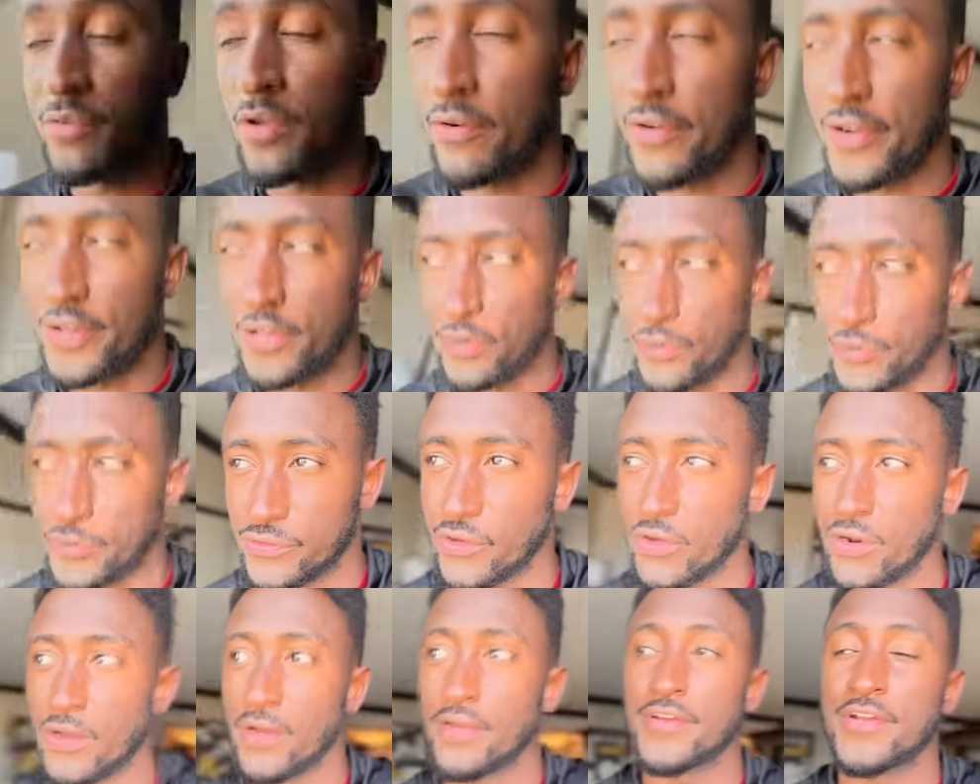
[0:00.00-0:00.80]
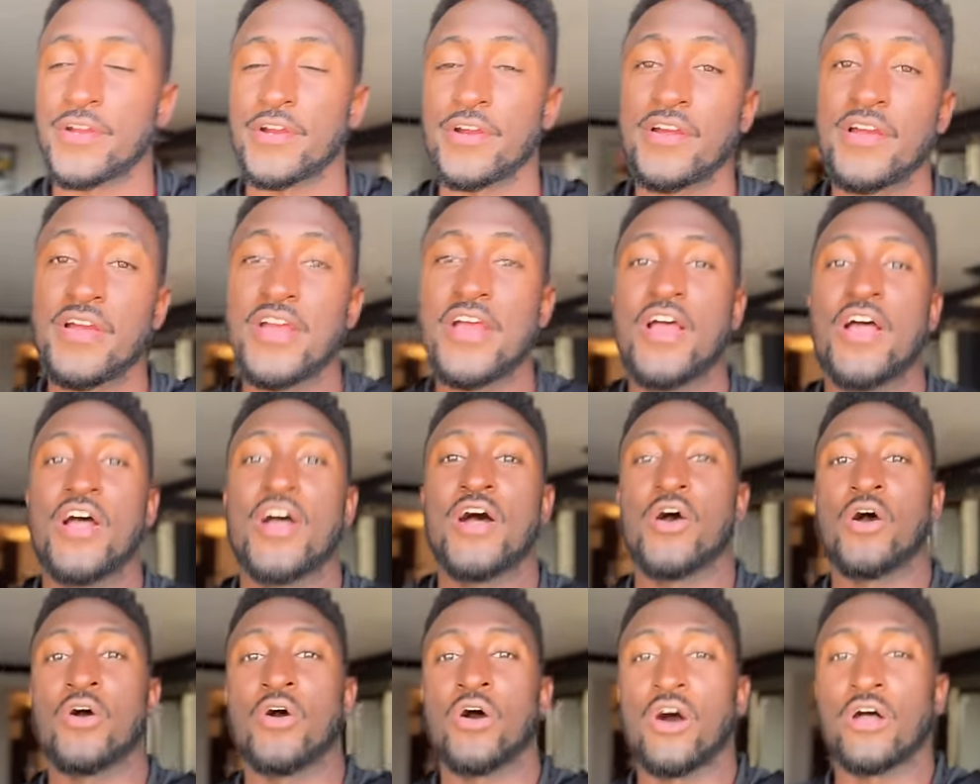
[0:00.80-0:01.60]
you already know what's going on here.
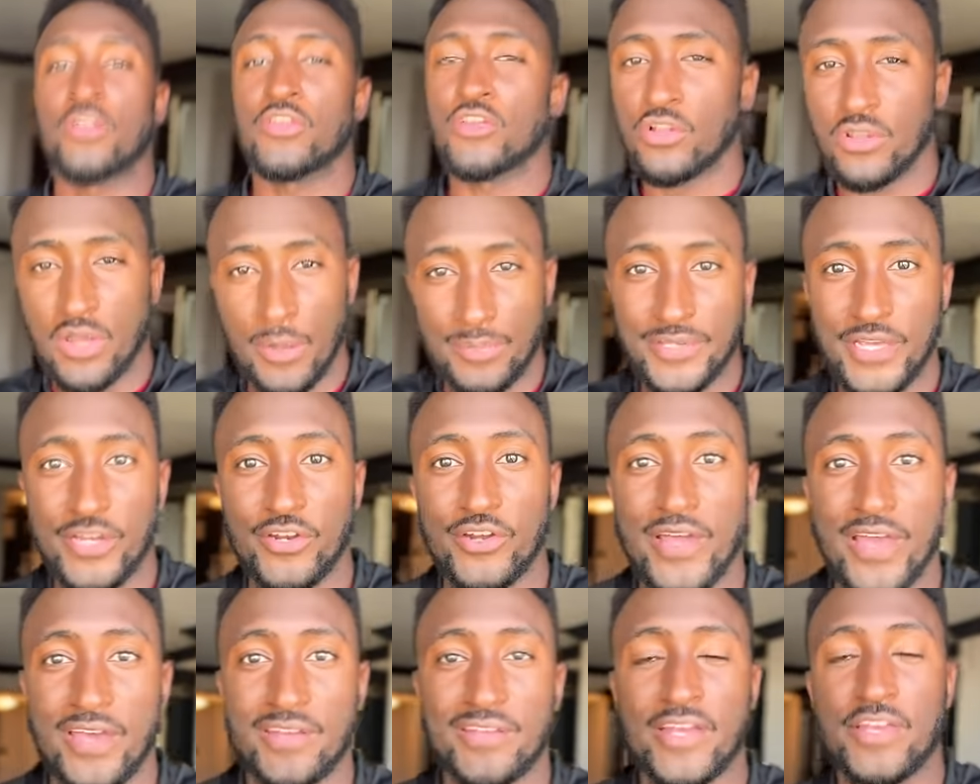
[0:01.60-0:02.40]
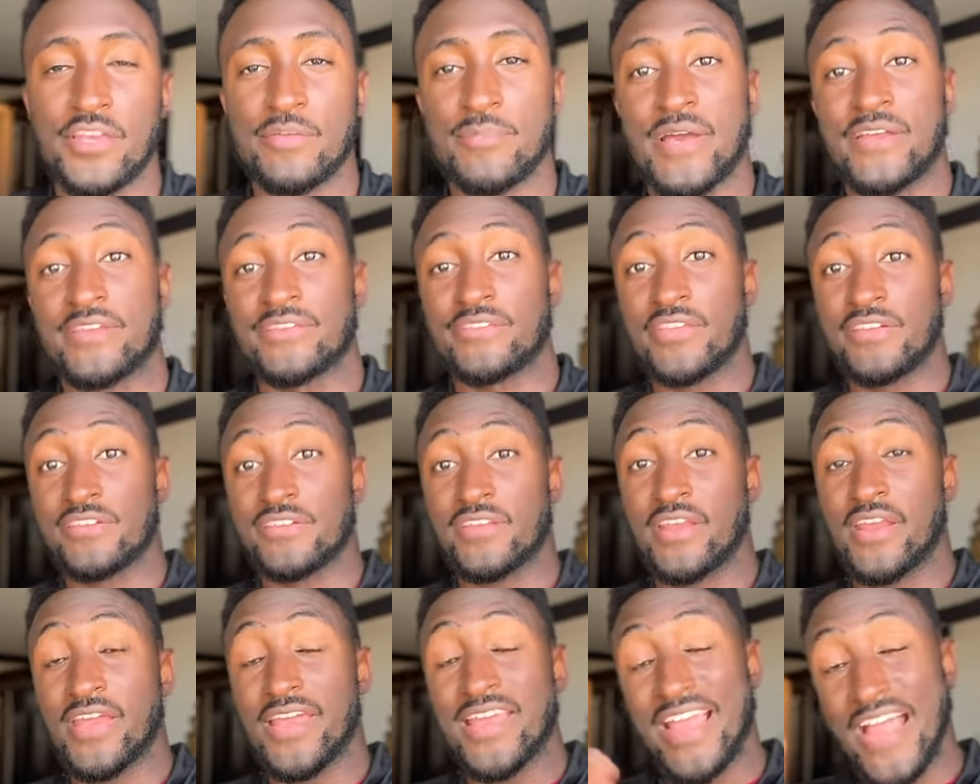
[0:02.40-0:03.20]
A little update on a headline you might have seen
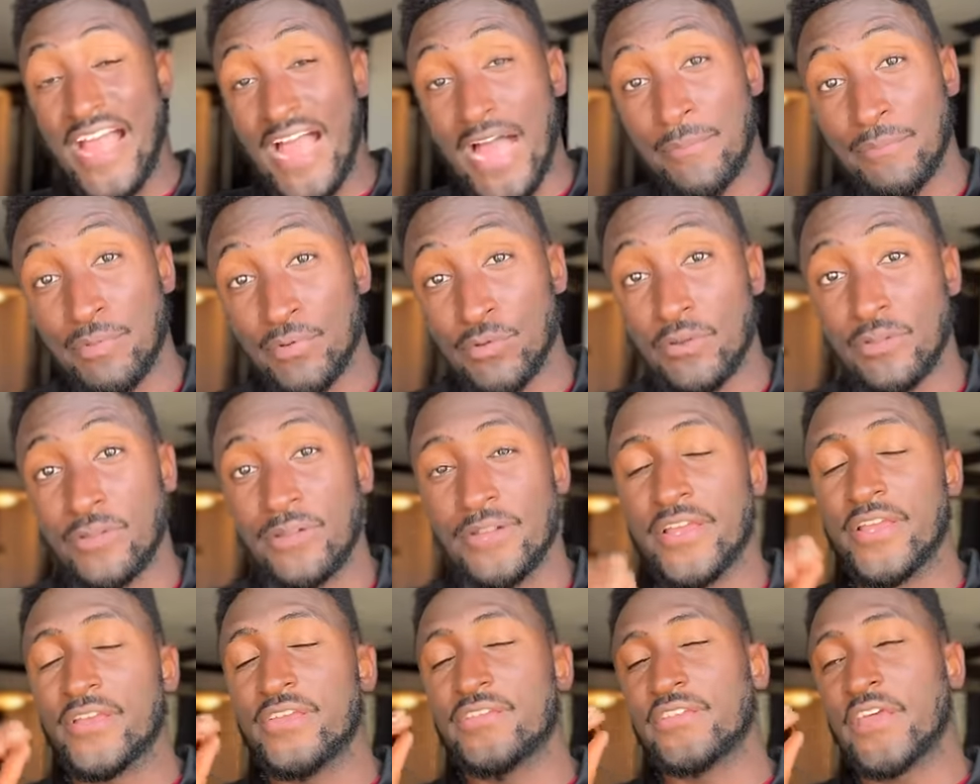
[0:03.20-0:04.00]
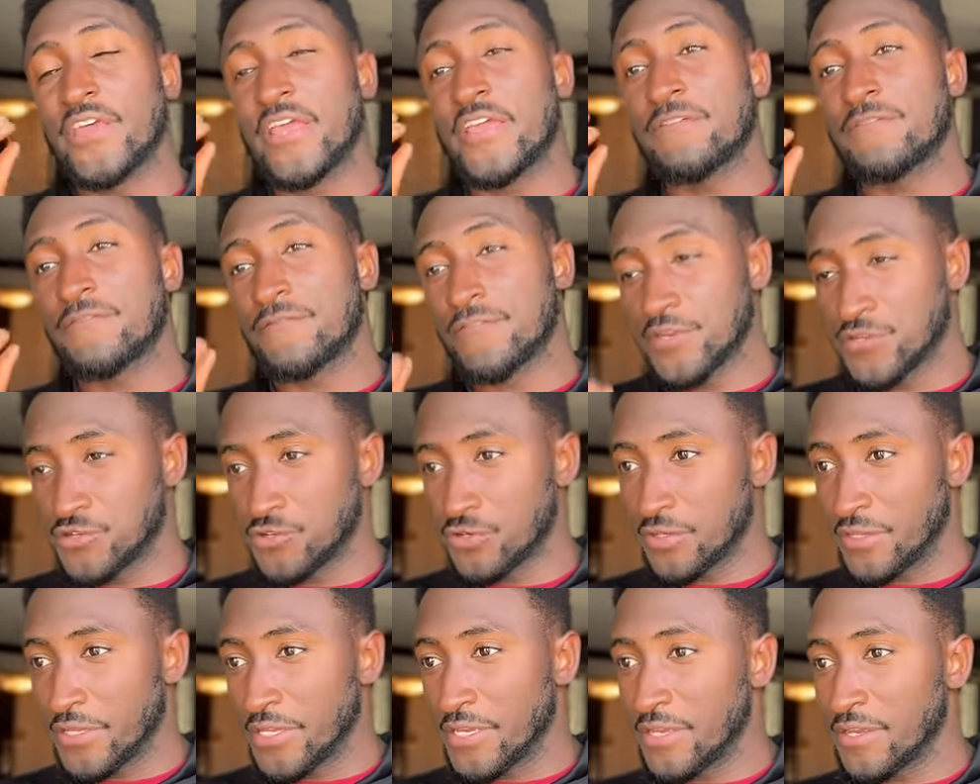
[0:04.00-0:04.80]
today. Apple is
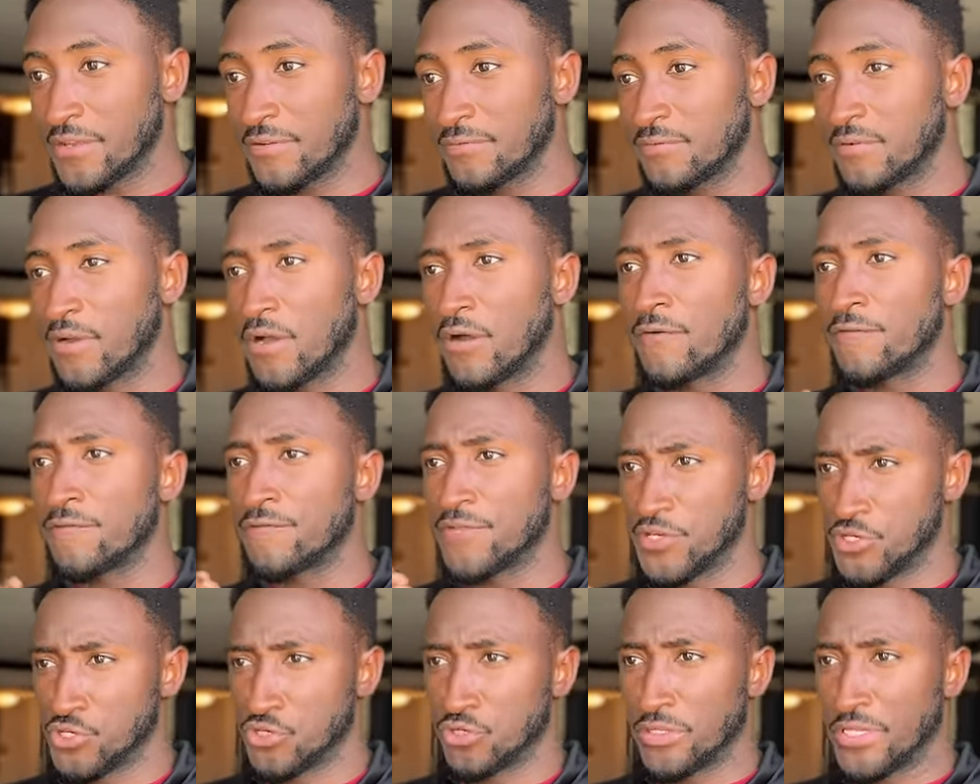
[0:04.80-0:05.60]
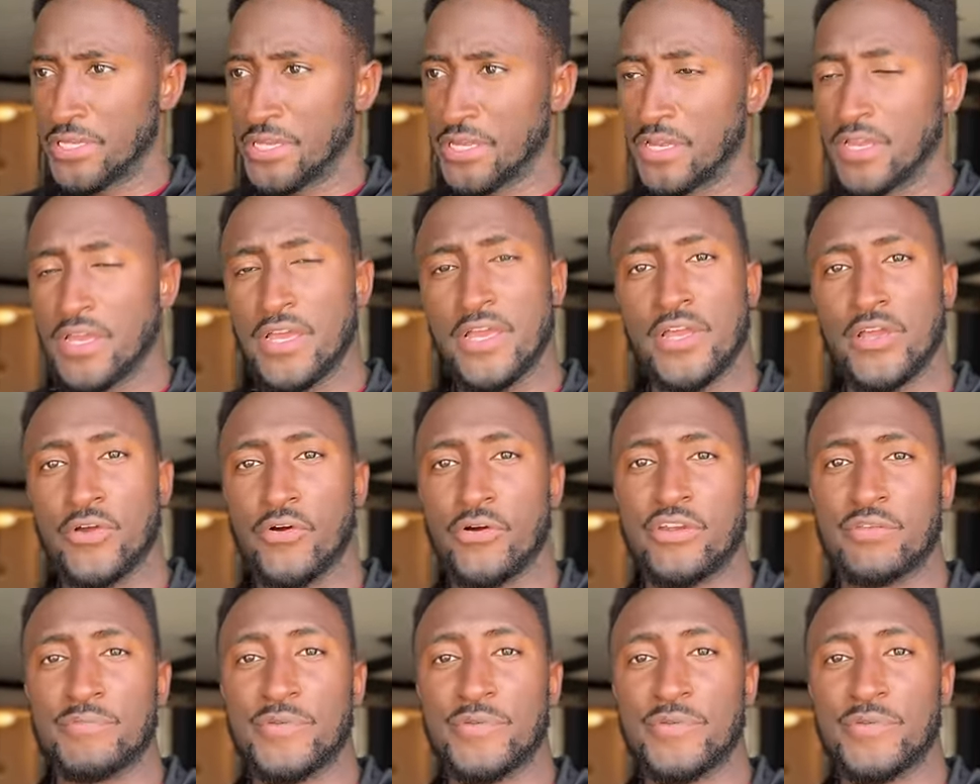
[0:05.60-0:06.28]
officially, officially going to